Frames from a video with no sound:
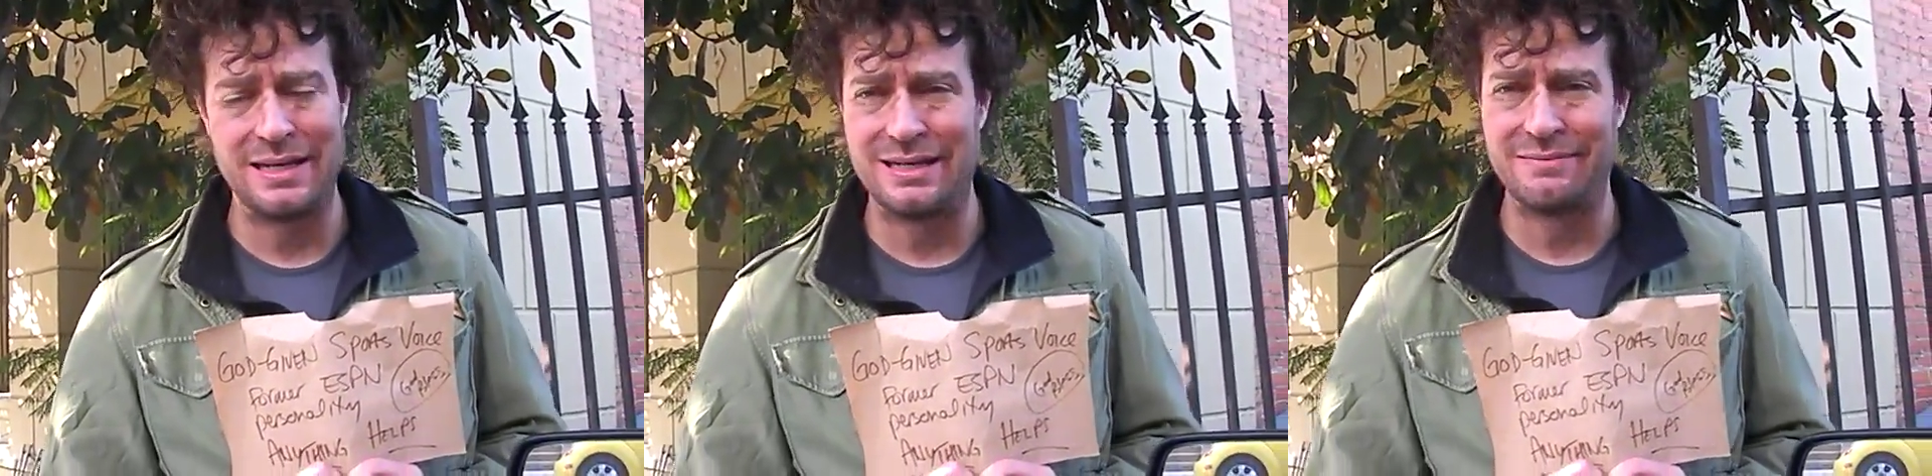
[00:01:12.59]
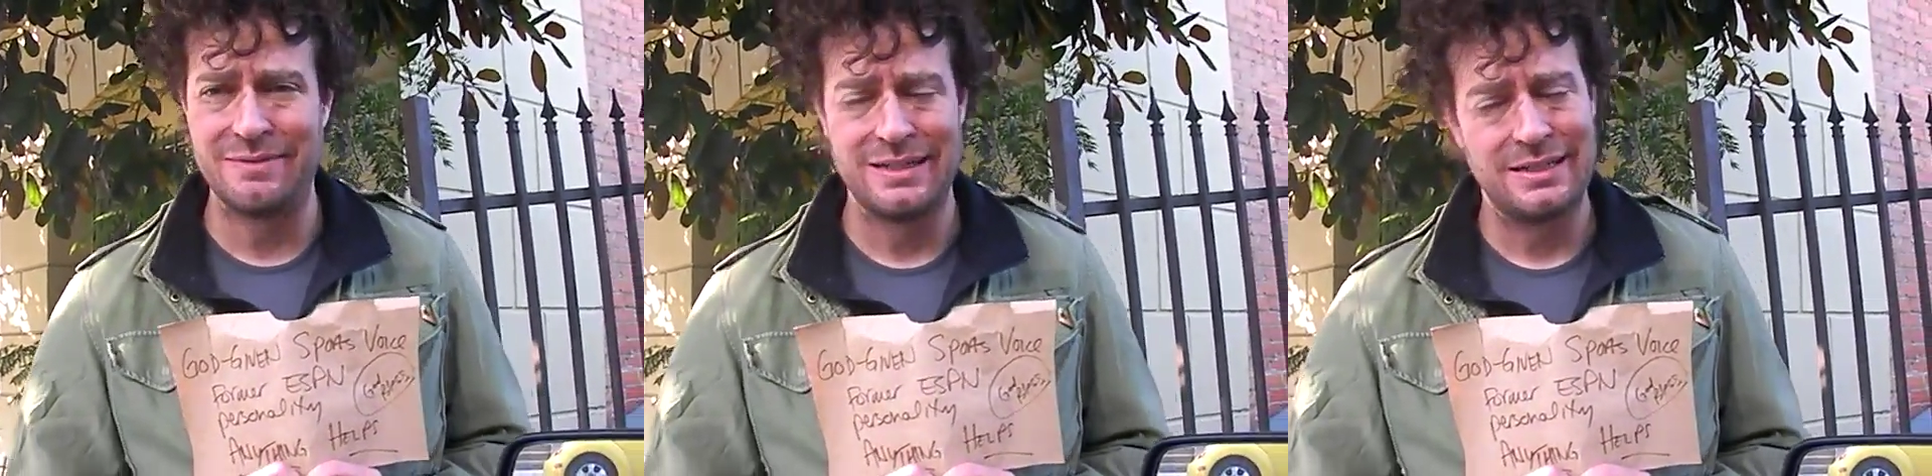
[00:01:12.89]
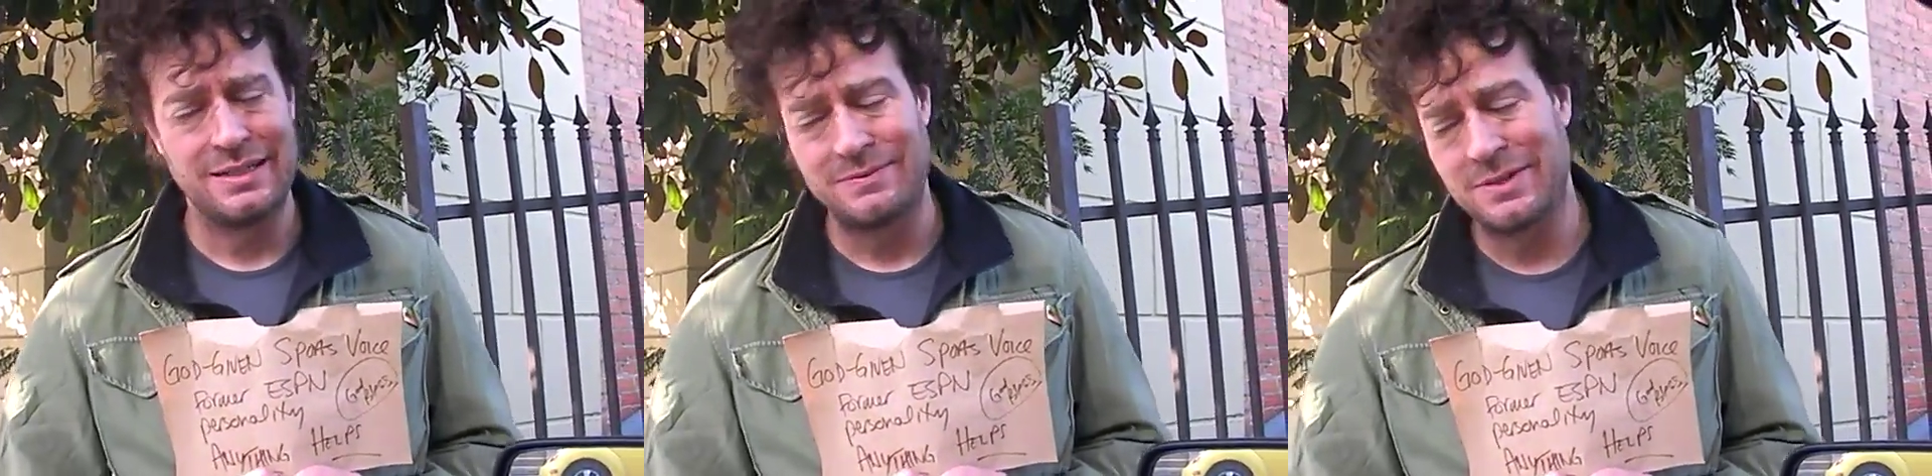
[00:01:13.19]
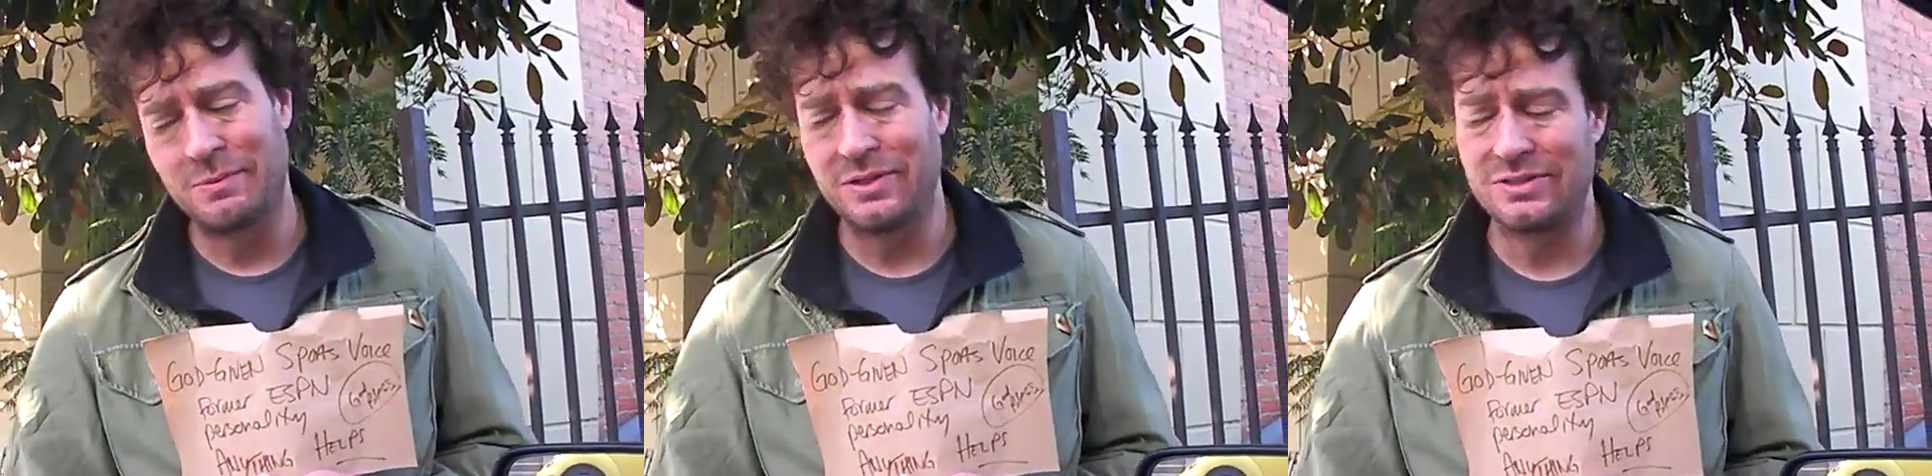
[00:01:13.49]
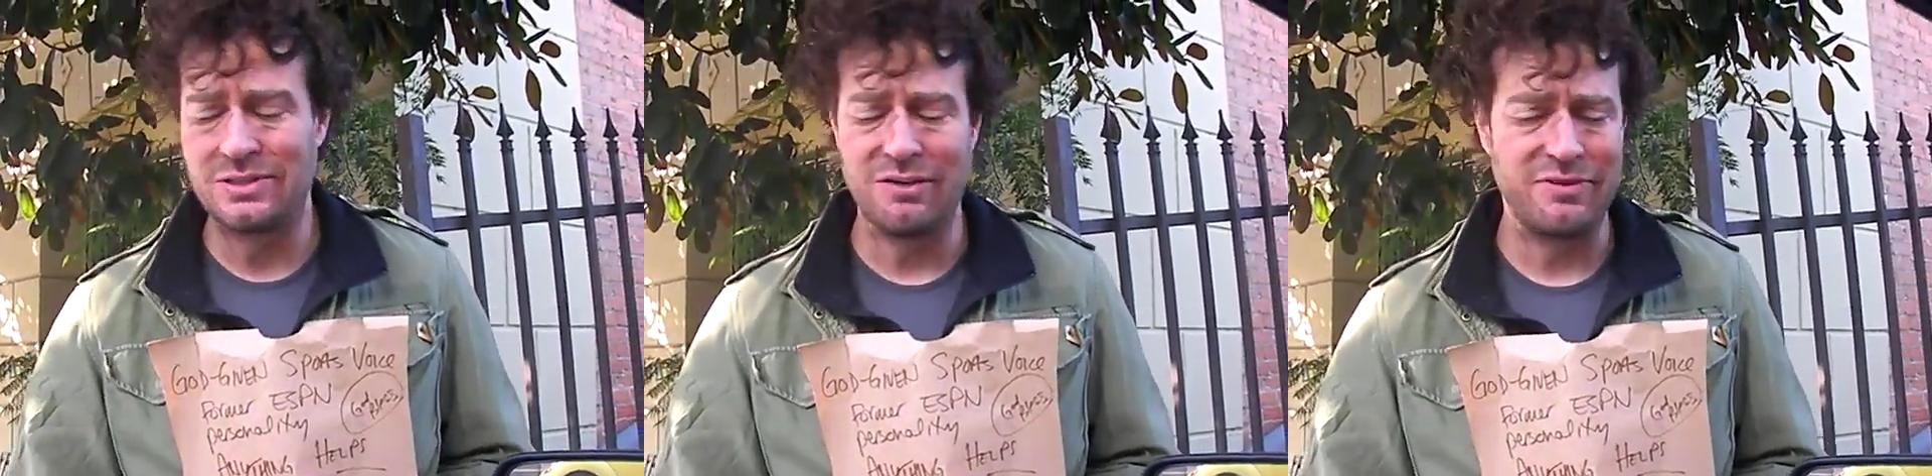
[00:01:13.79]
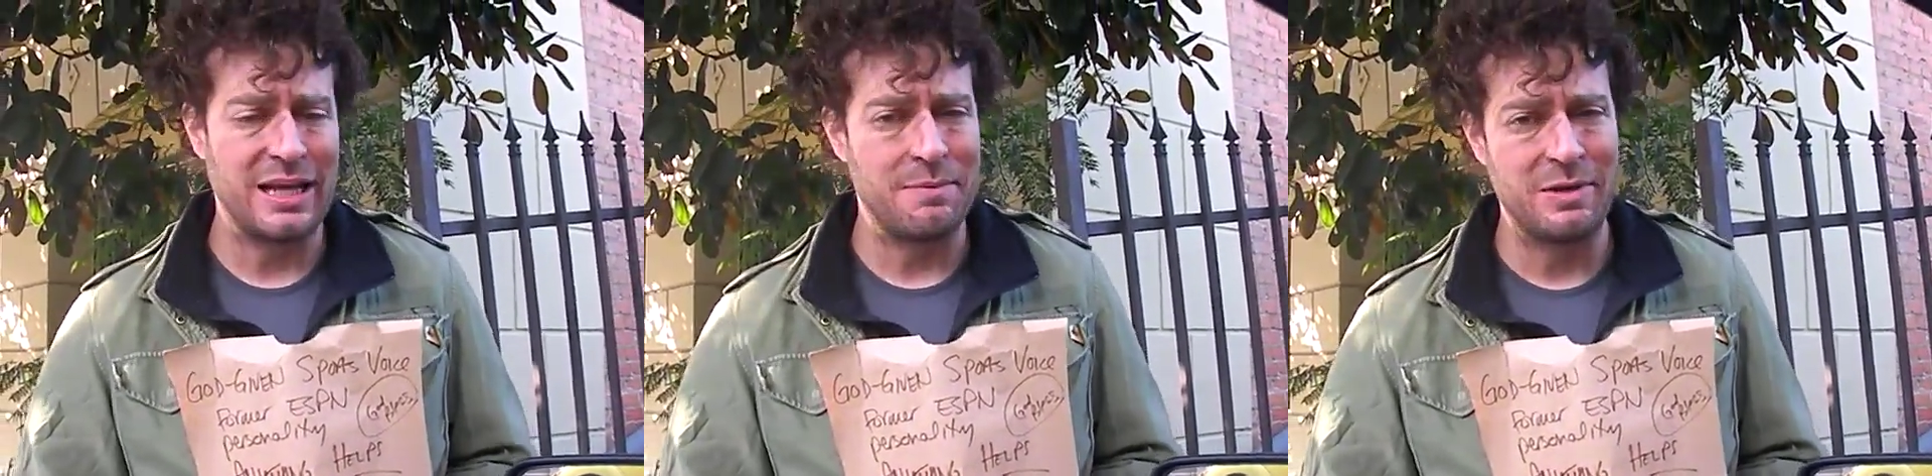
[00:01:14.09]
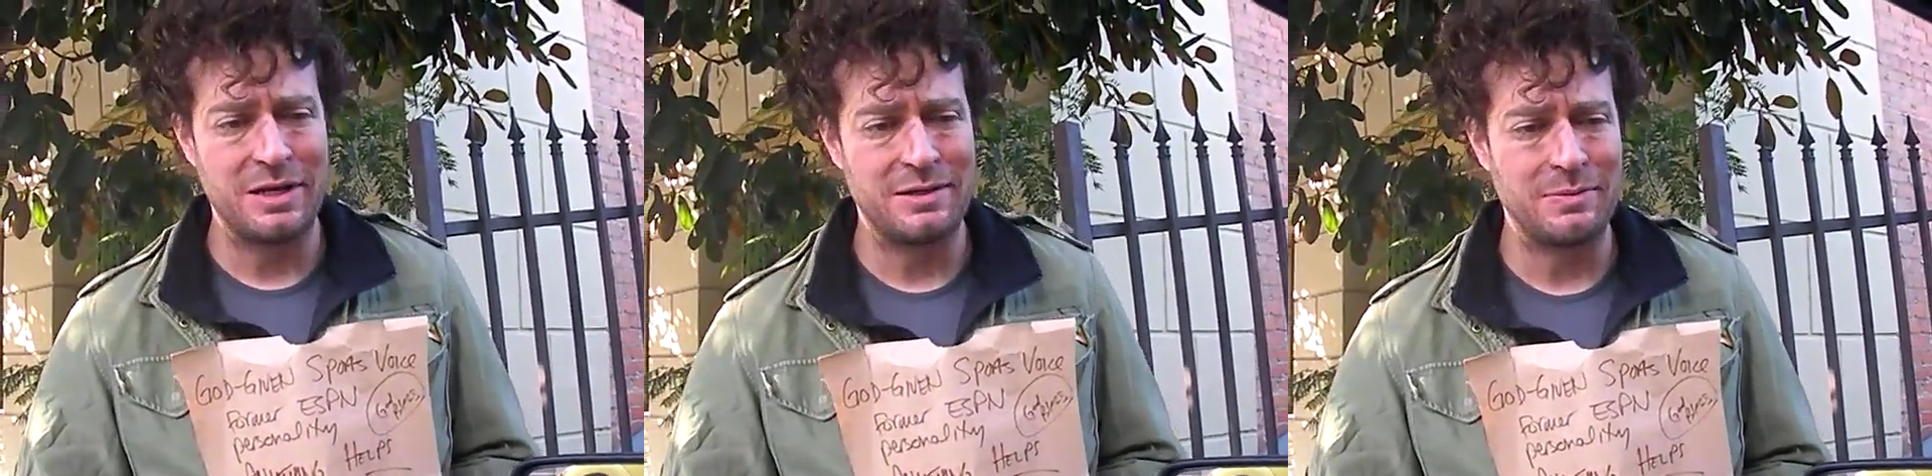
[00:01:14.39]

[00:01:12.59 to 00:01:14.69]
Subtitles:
and some other stuff came into